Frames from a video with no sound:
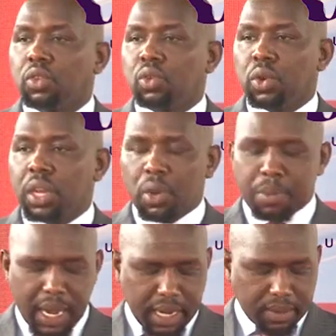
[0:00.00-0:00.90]
to new
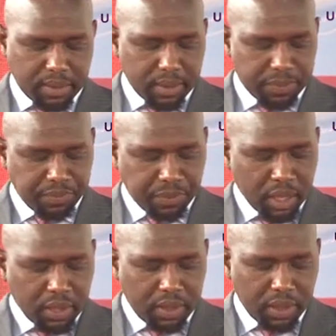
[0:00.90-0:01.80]
markets.
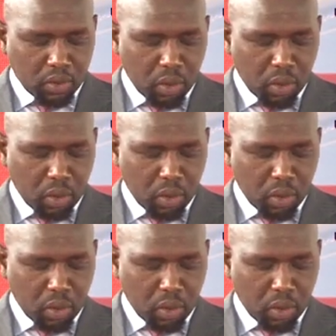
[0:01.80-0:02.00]
These